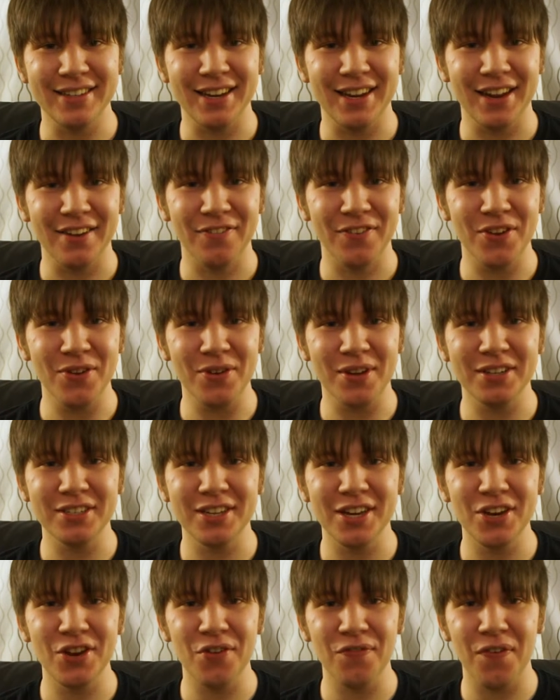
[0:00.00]
if you
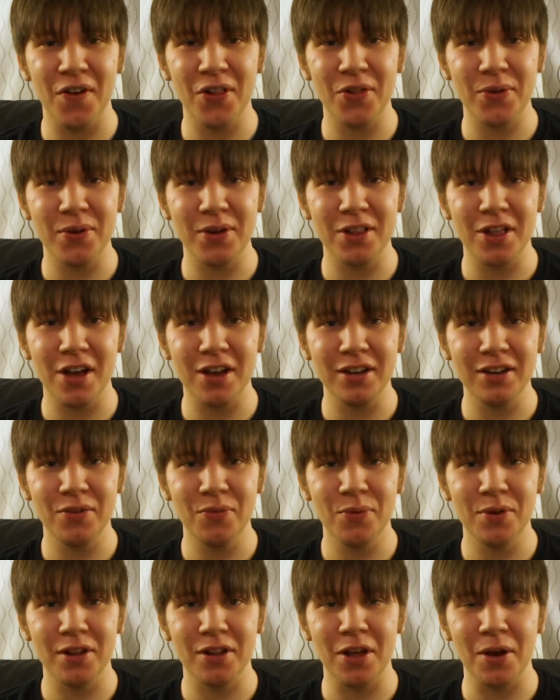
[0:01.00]
continue following along,
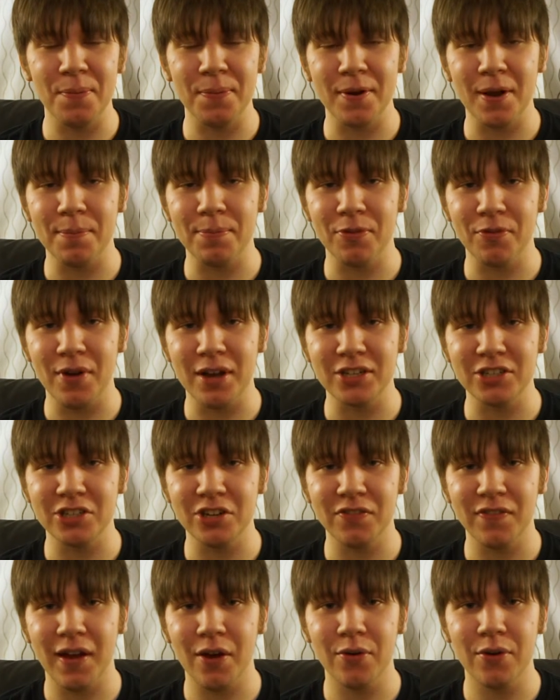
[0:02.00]
we'll open up the rest
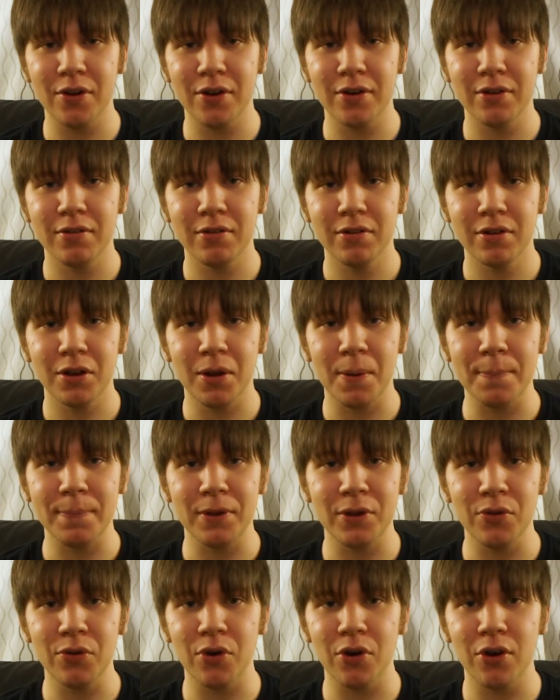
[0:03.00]
of our
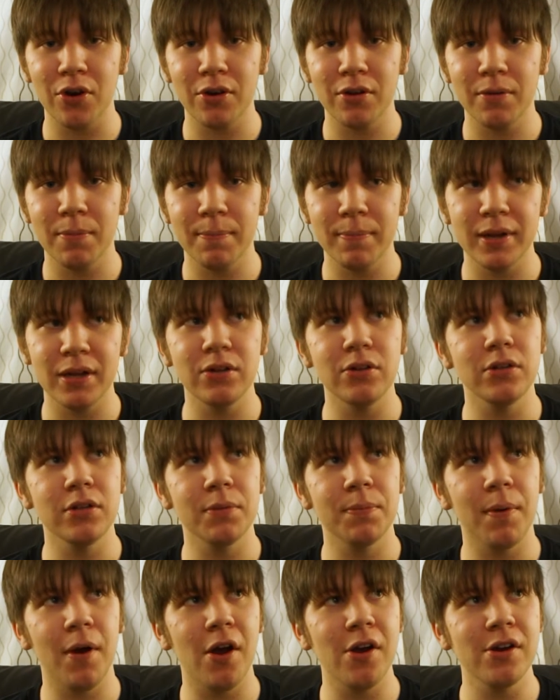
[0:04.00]
computer
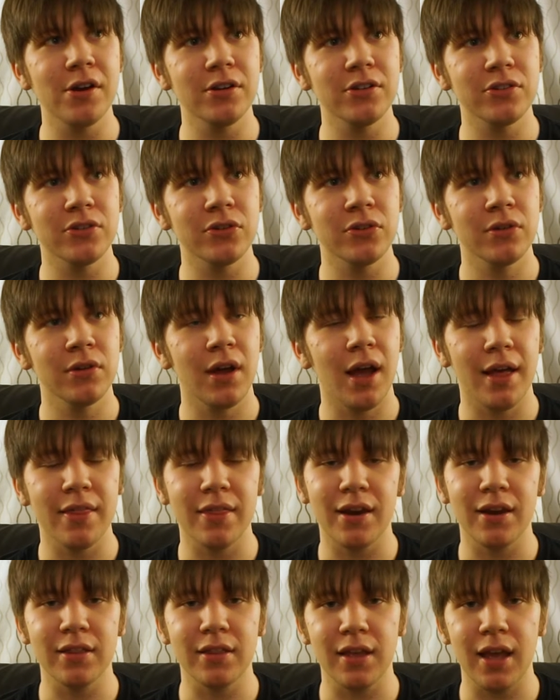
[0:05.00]
build parts. And
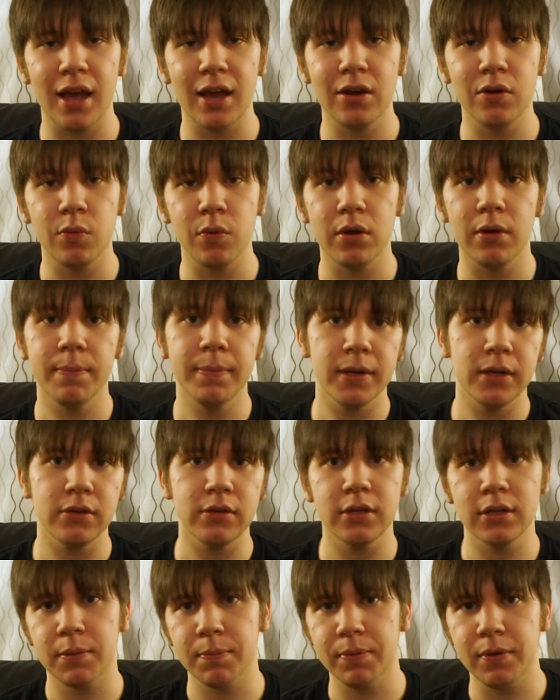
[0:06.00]
then at the end, we'll
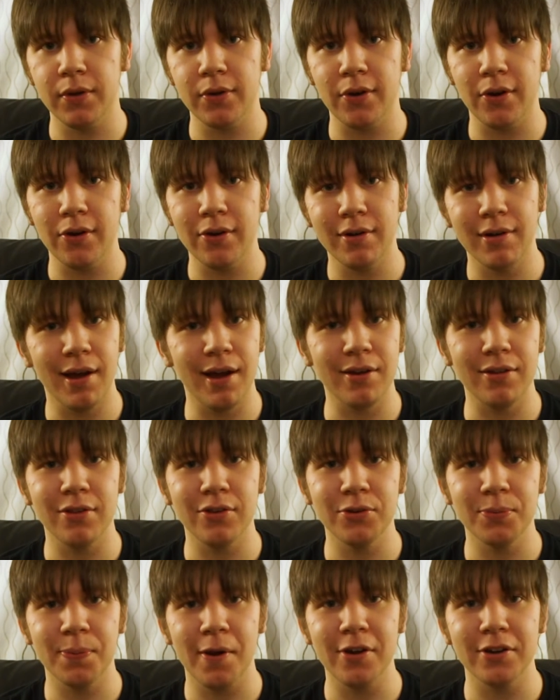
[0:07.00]
build a computer out of
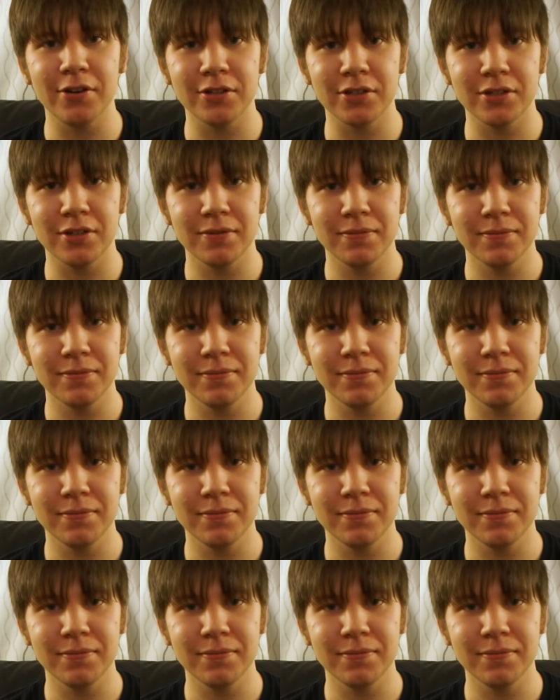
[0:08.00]
those parts.